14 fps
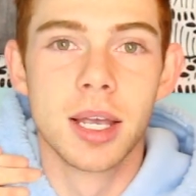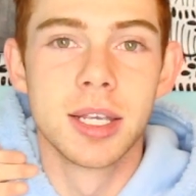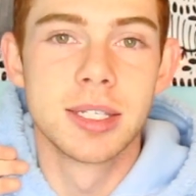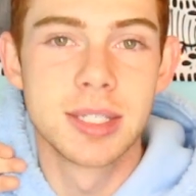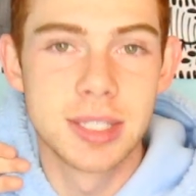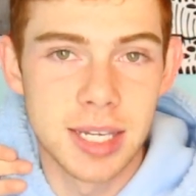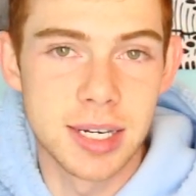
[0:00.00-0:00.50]

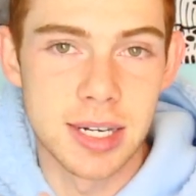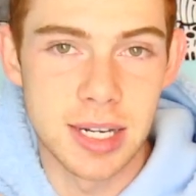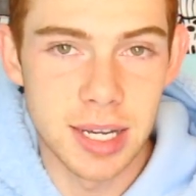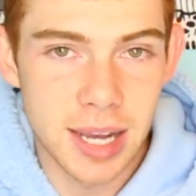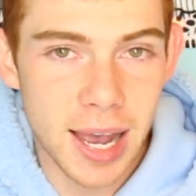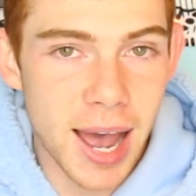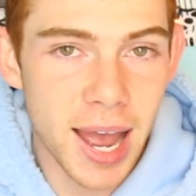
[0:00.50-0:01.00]
Sydney
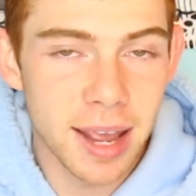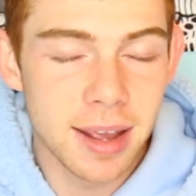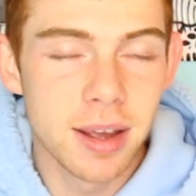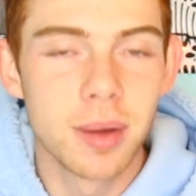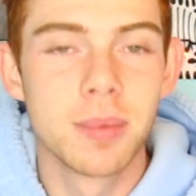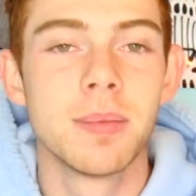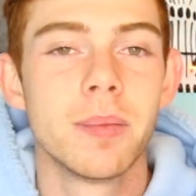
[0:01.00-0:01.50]

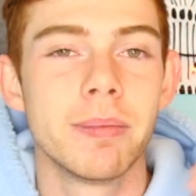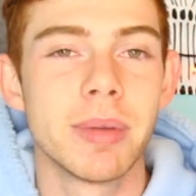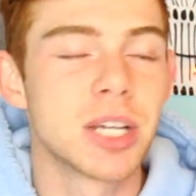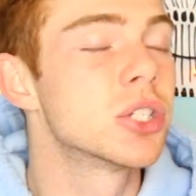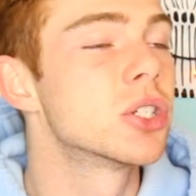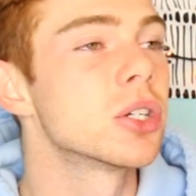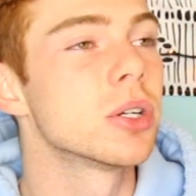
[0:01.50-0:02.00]
Guy.
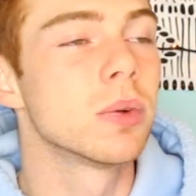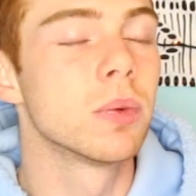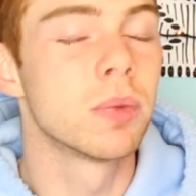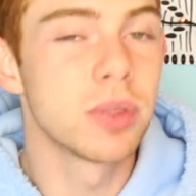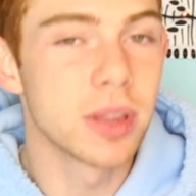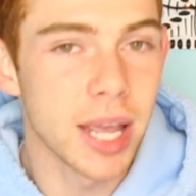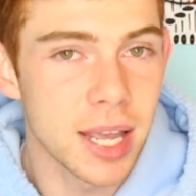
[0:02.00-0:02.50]
Make sure you
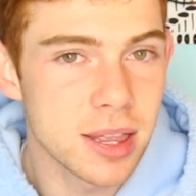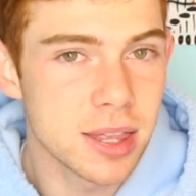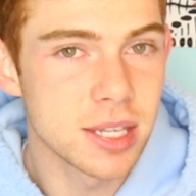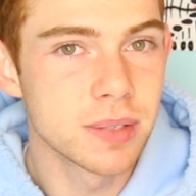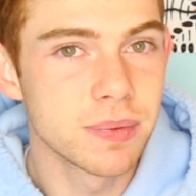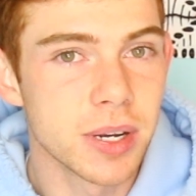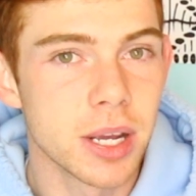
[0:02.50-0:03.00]
like
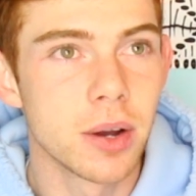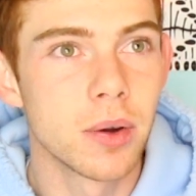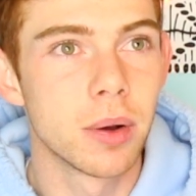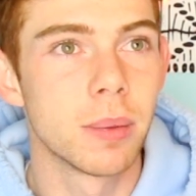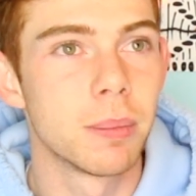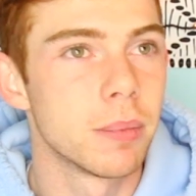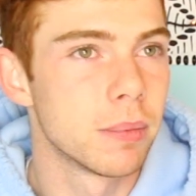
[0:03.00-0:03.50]
this
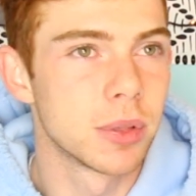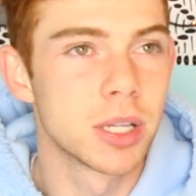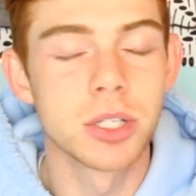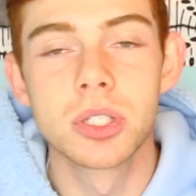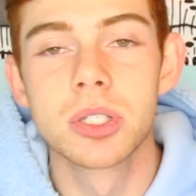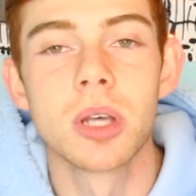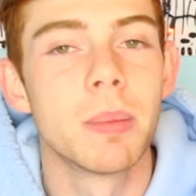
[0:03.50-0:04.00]
video.
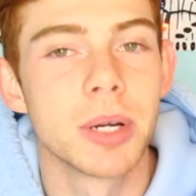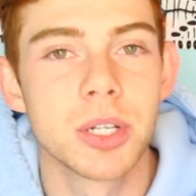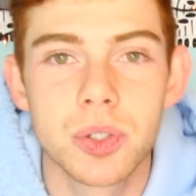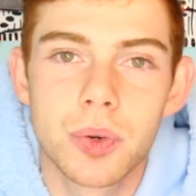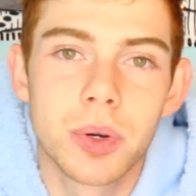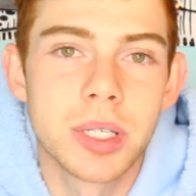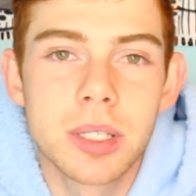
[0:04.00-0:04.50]
There's so
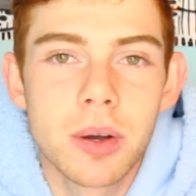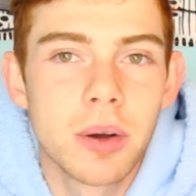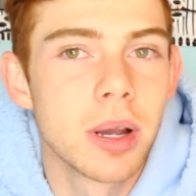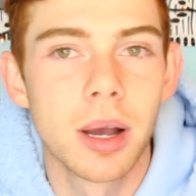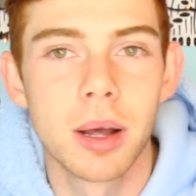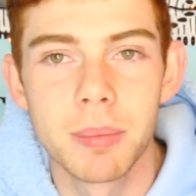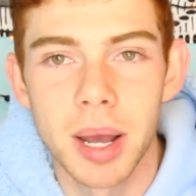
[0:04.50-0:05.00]
much noise
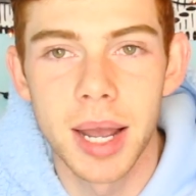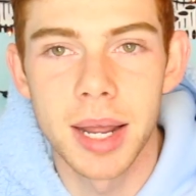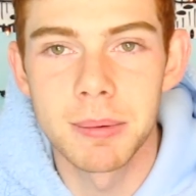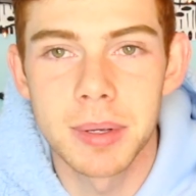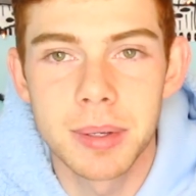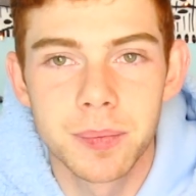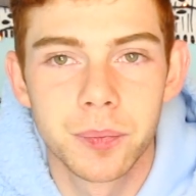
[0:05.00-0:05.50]
going on
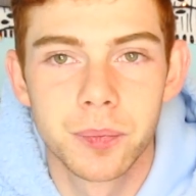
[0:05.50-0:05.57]
behind me.